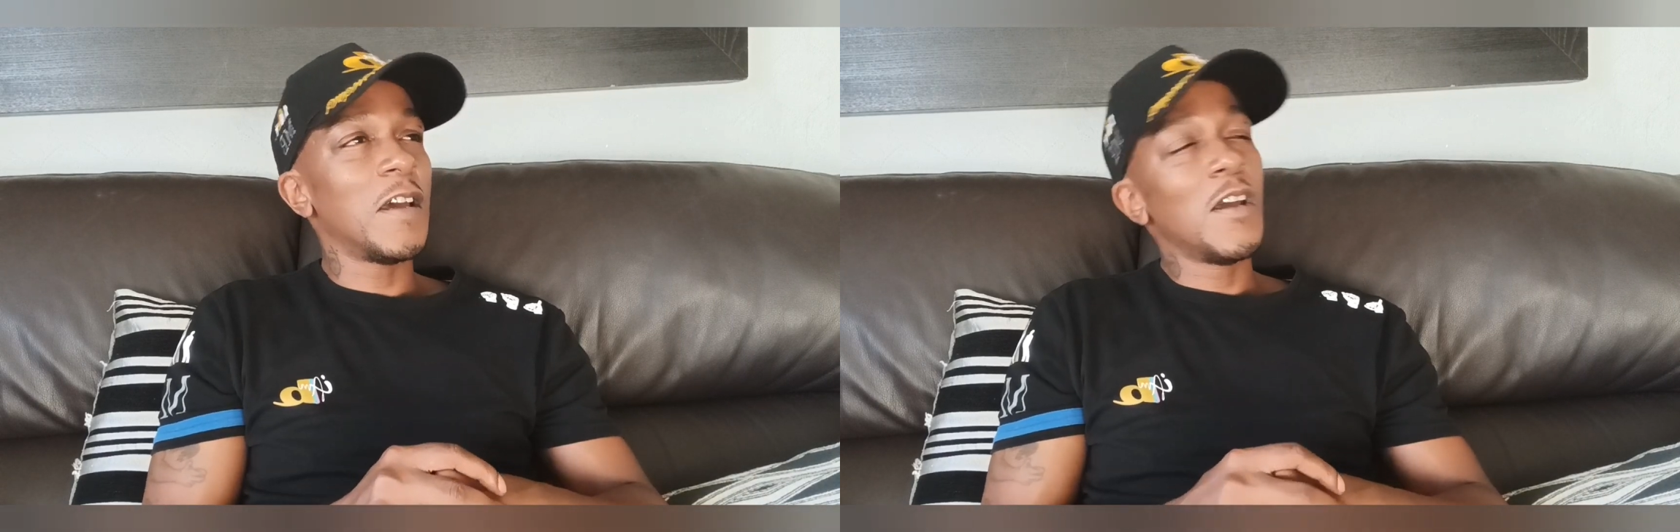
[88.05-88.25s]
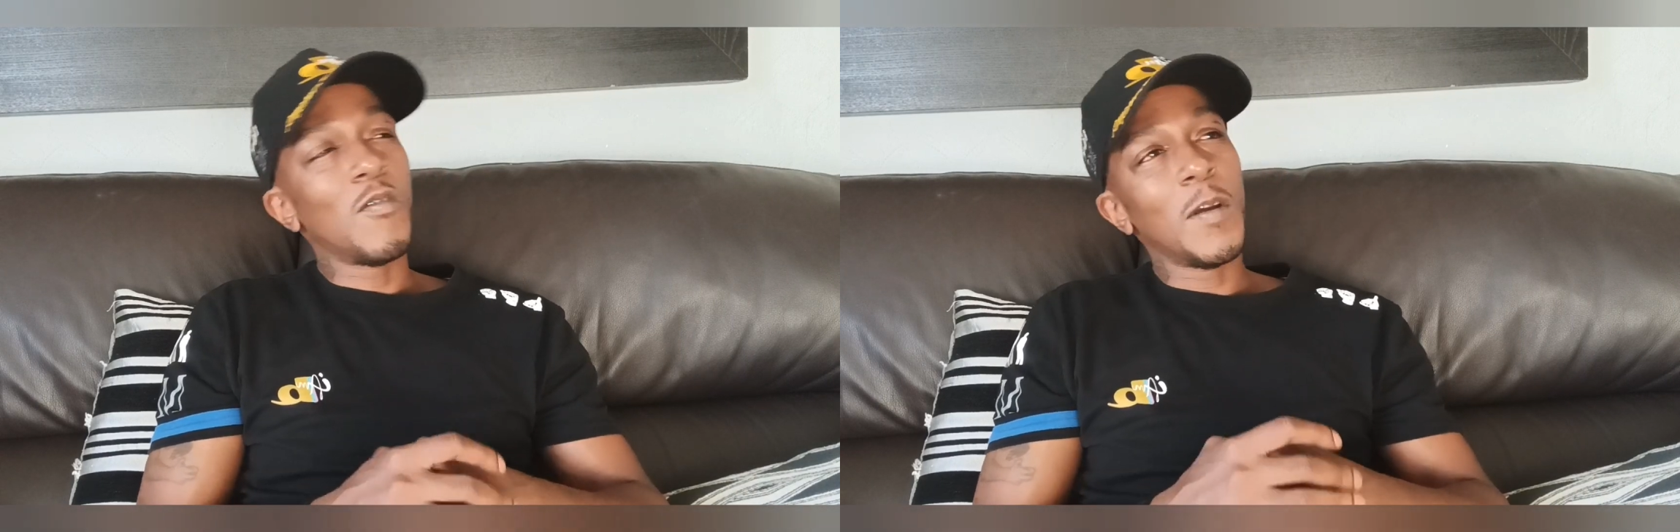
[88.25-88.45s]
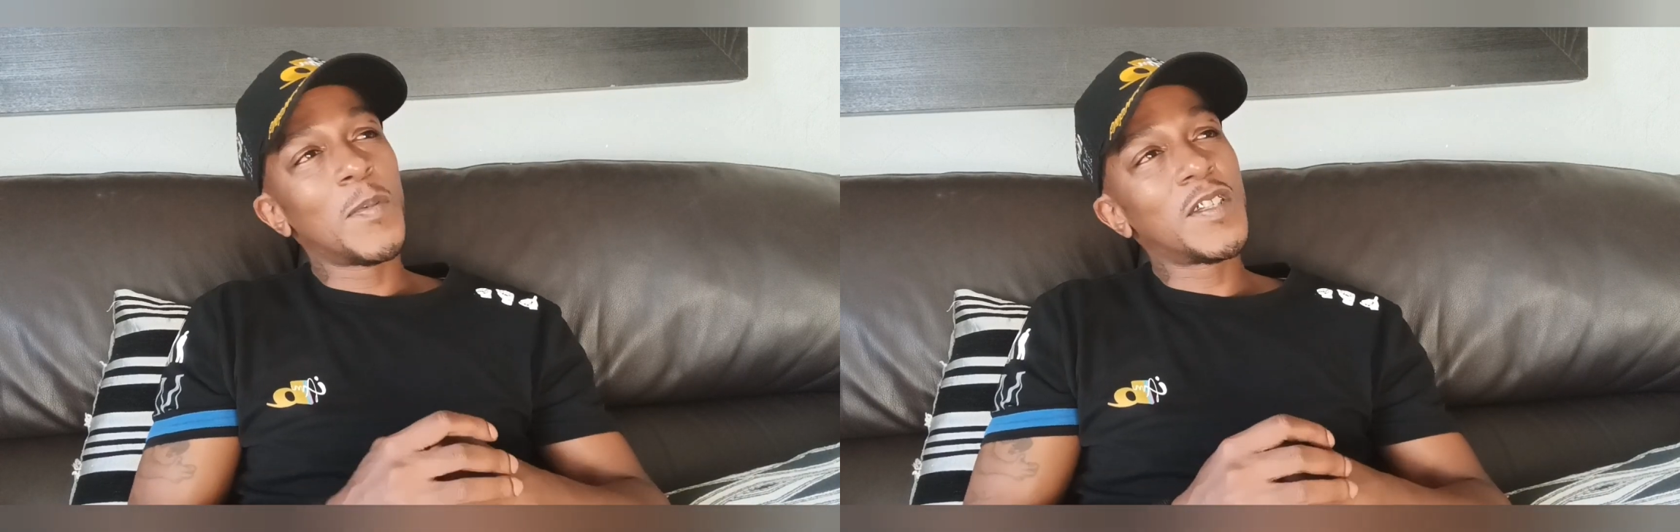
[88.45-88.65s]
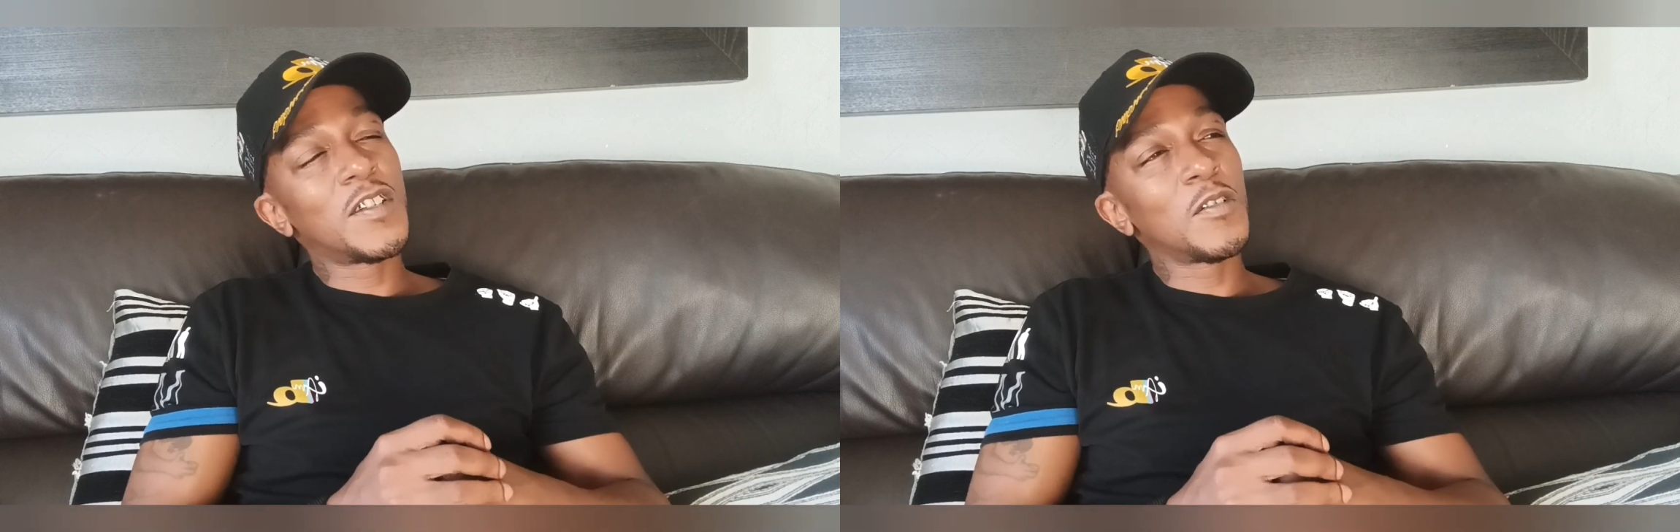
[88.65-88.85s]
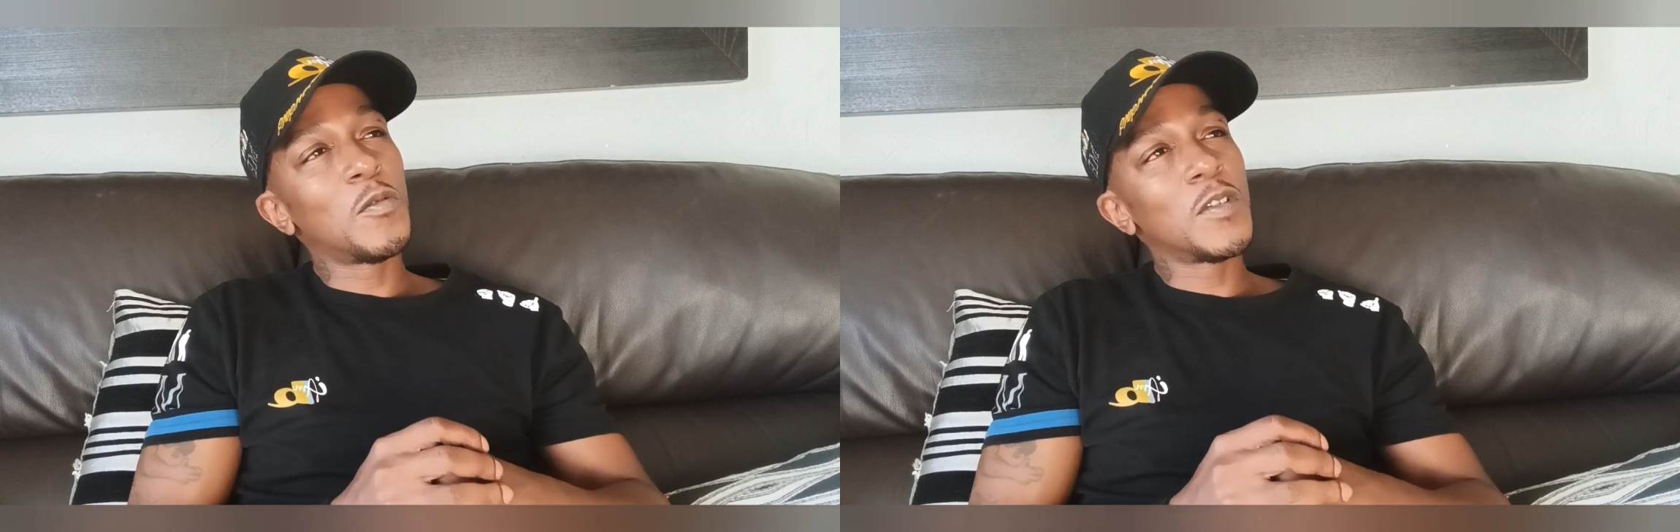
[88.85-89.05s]
Repetition
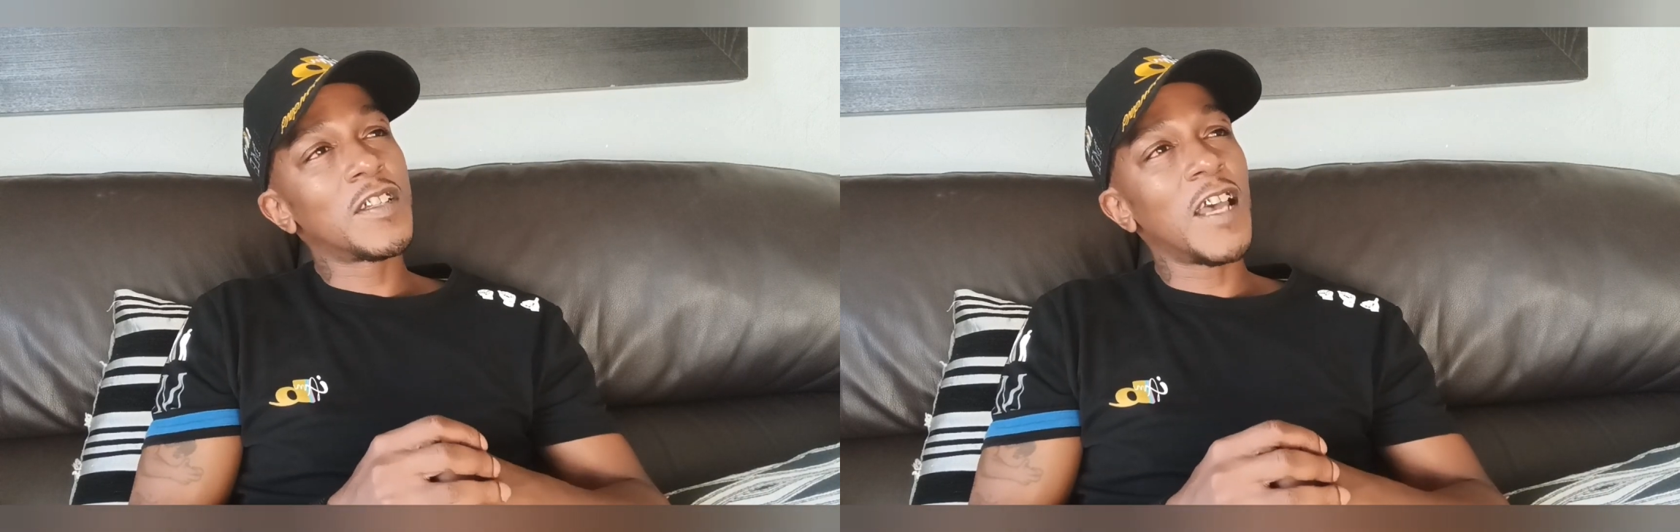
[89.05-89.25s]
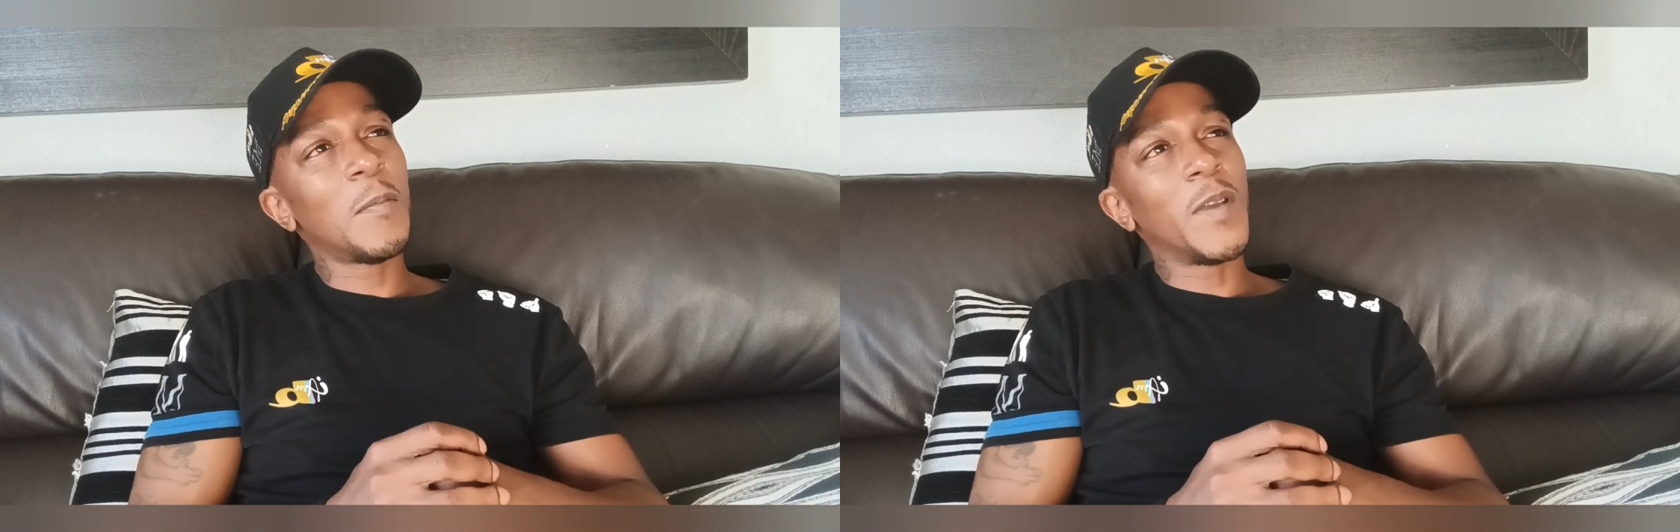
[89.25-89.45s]
causes habit.